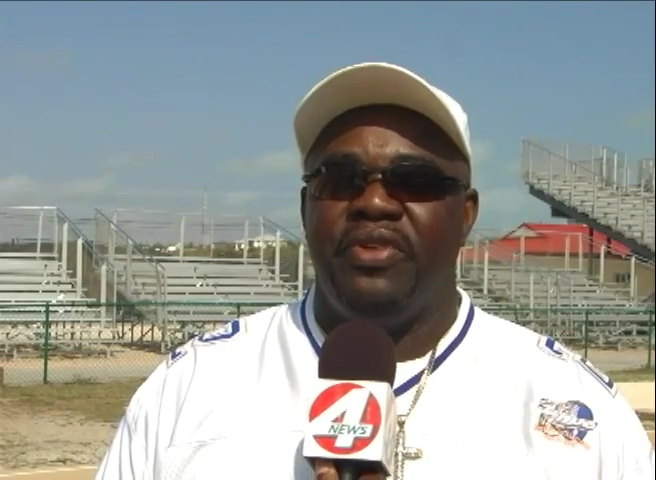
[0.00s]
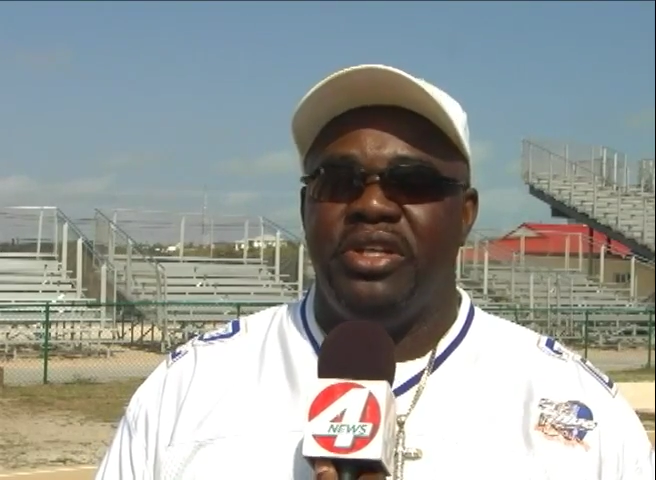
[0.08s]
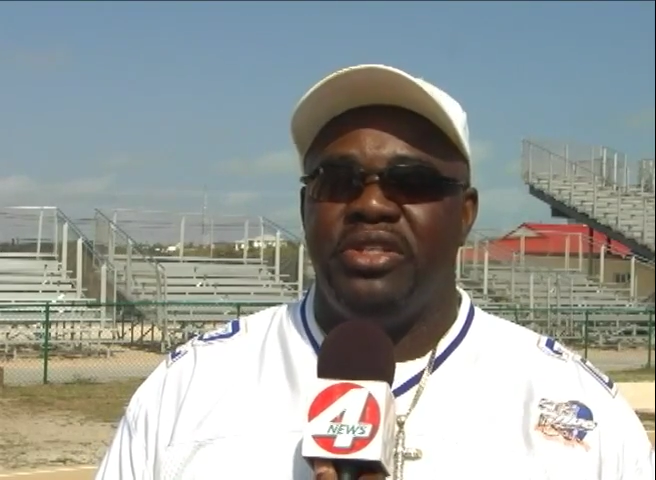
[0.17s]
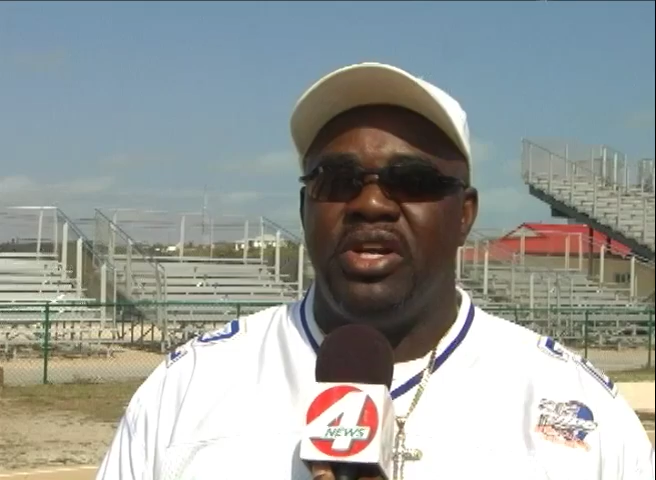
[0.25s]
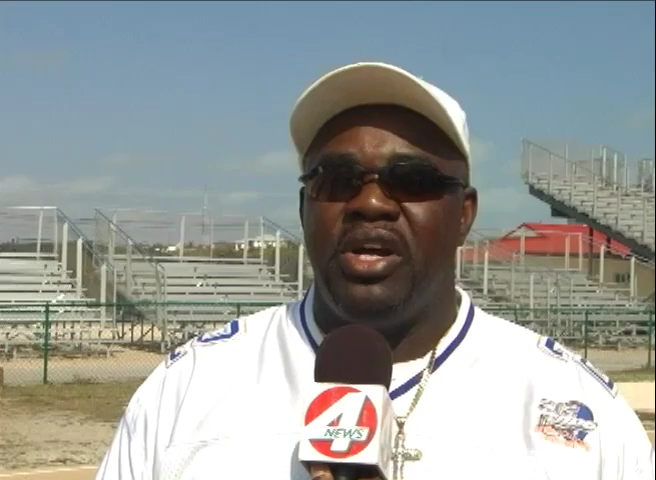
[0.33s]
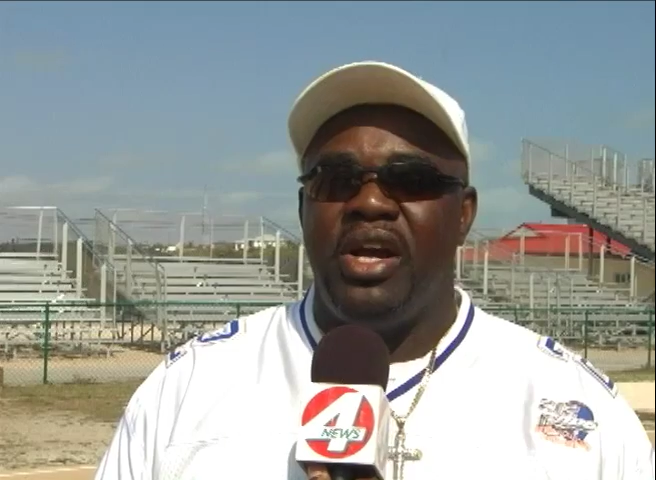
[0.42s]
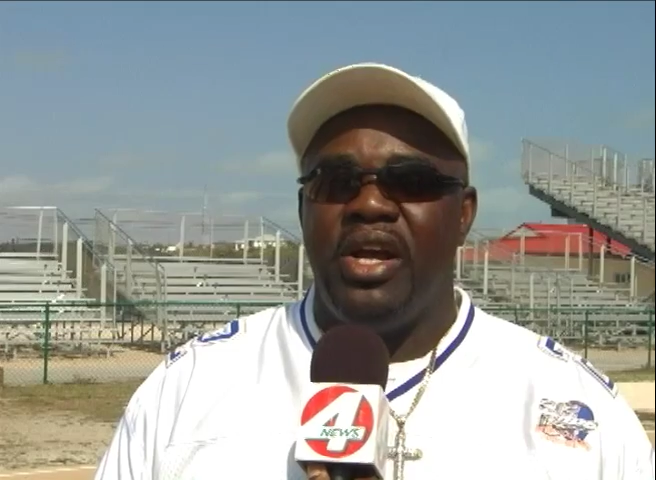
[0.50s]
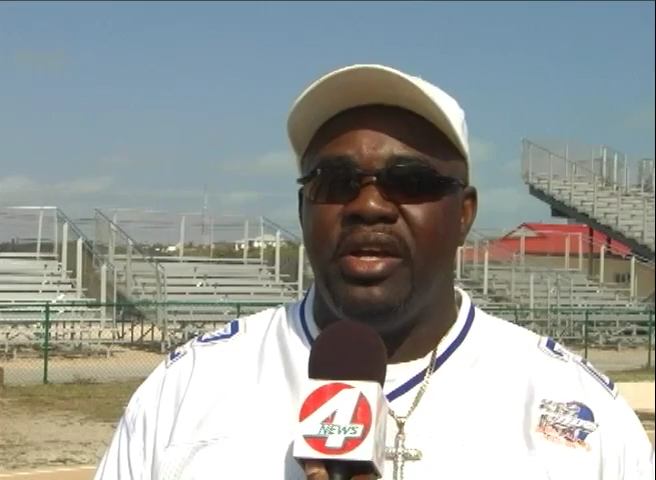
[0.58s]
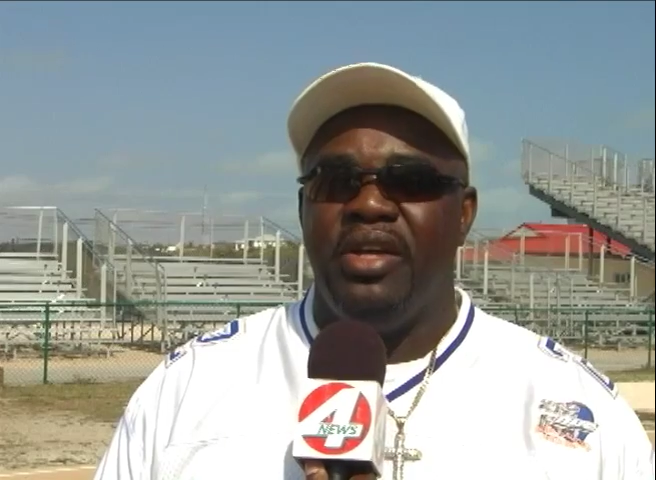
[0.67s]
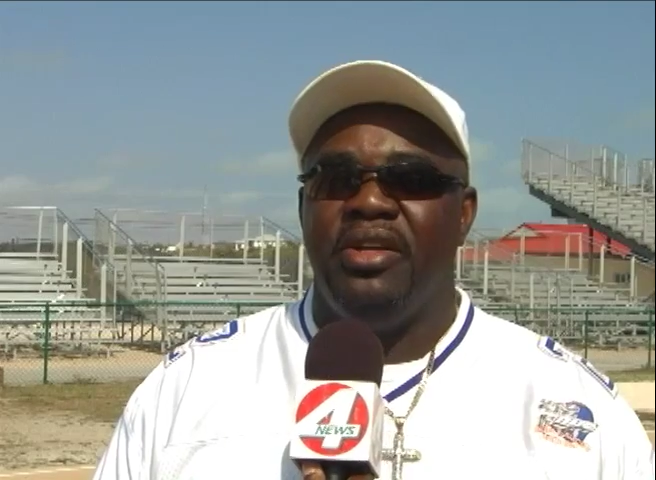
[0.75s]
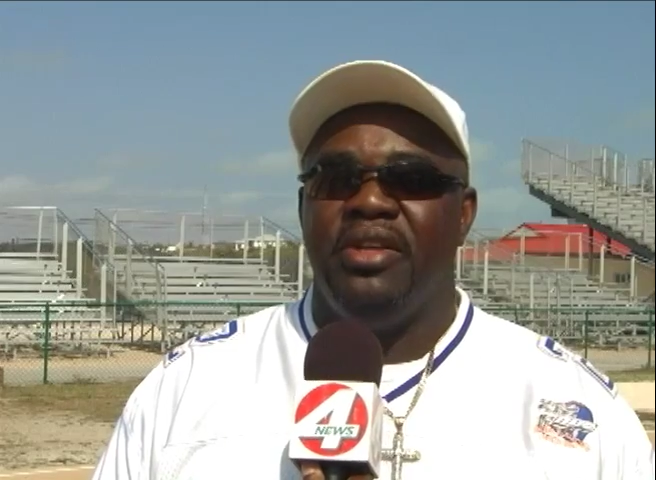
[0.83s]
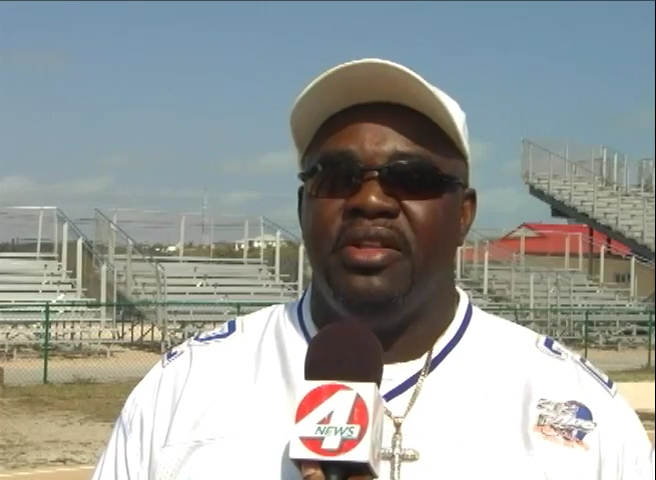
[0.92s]

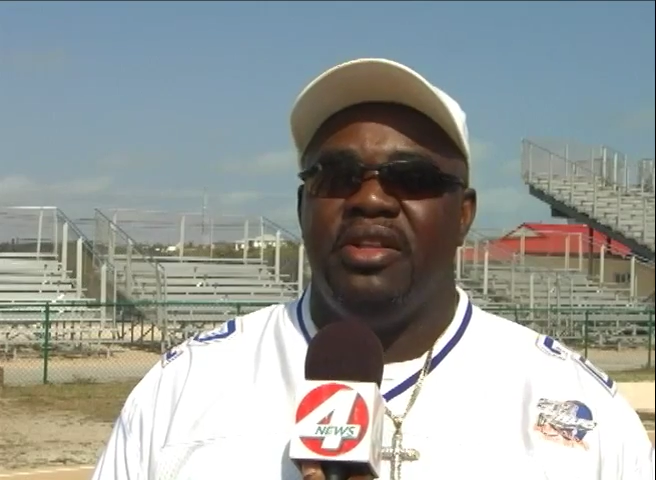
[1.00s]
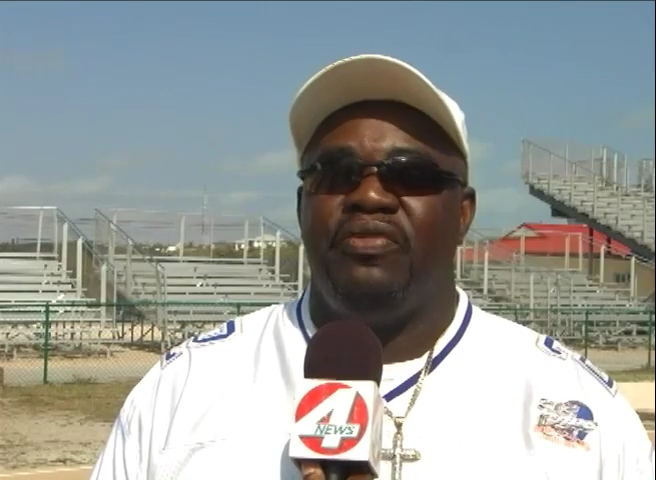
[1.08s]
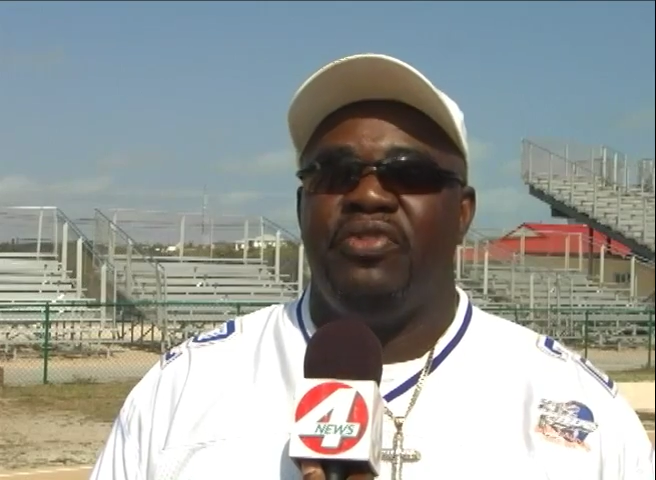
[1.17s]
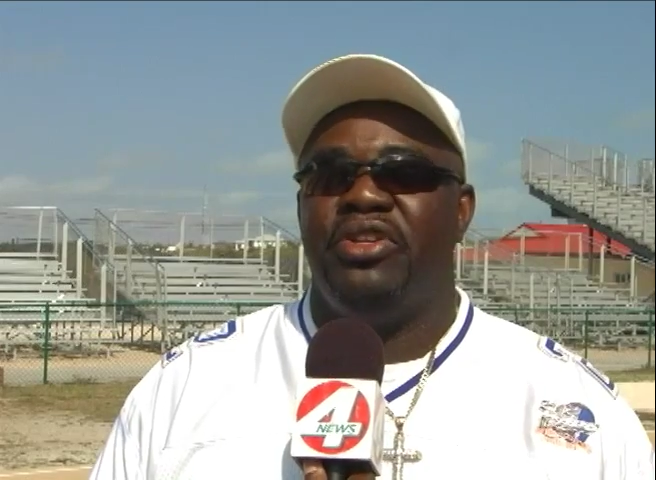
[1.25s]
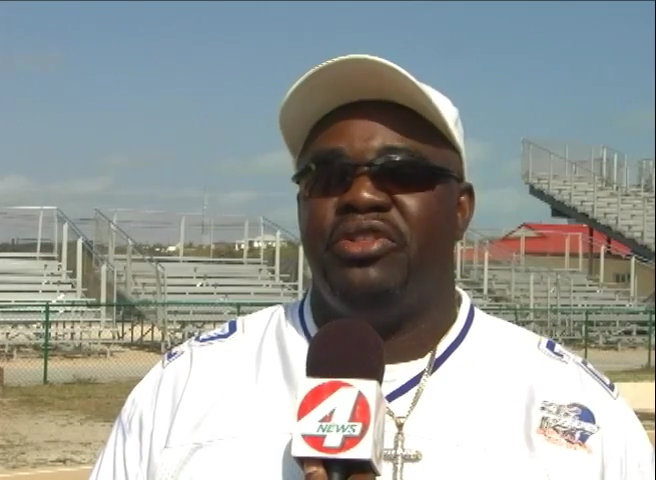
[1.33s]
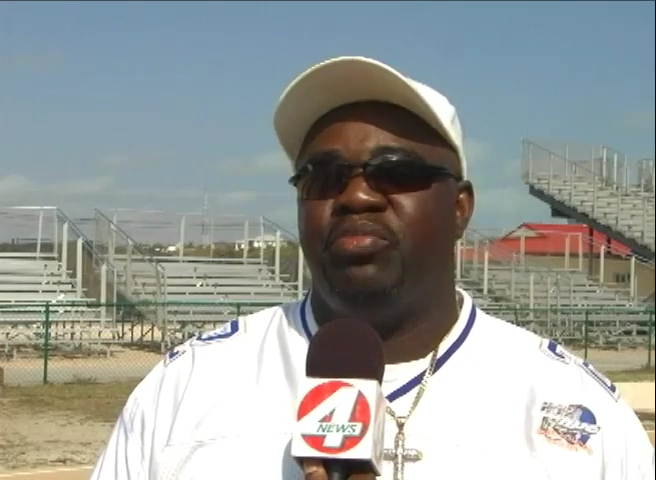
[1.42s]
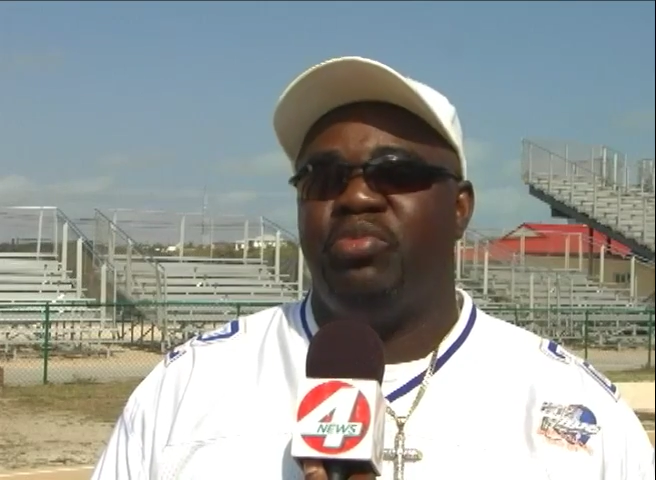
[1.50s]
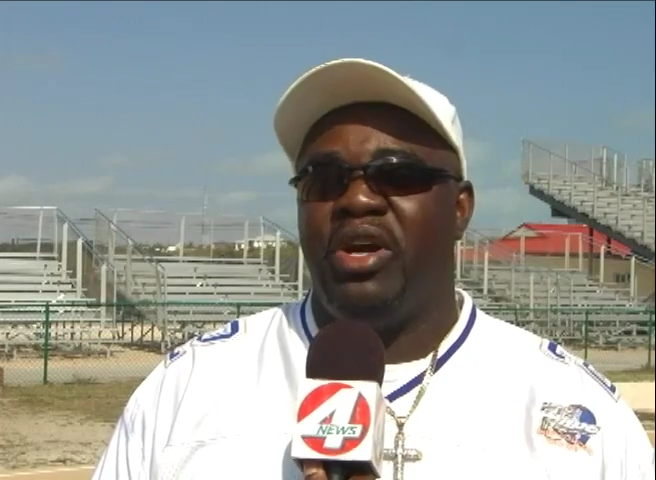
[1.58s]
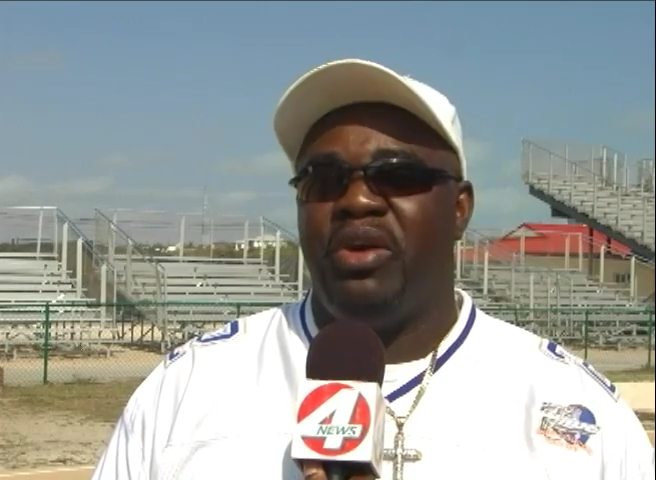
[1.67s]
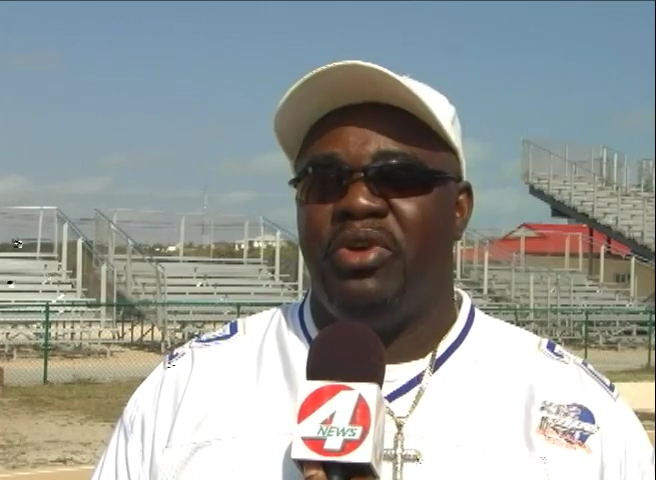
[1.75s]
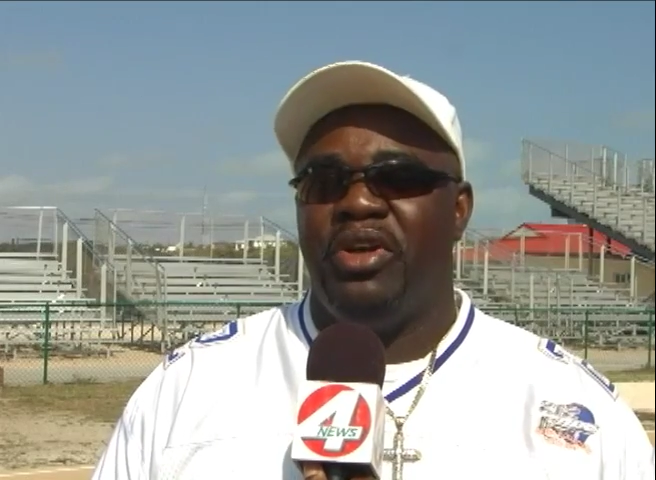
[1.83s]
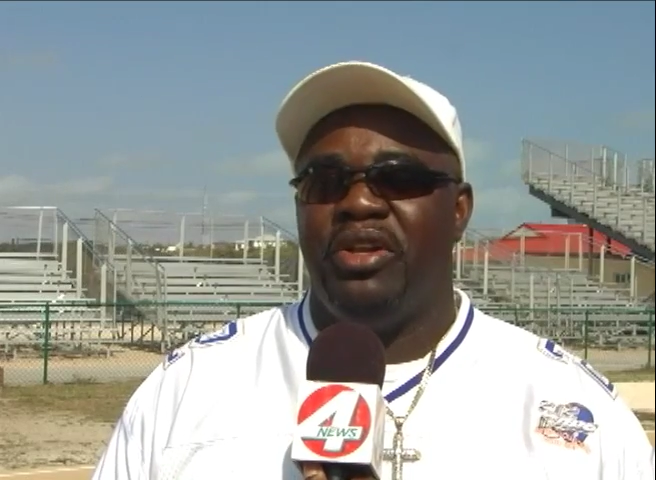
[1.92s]
inter-high than for the
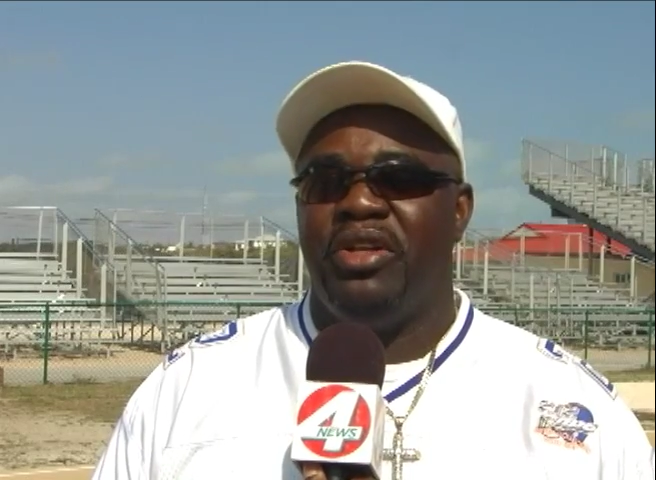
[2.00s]
inter-primary,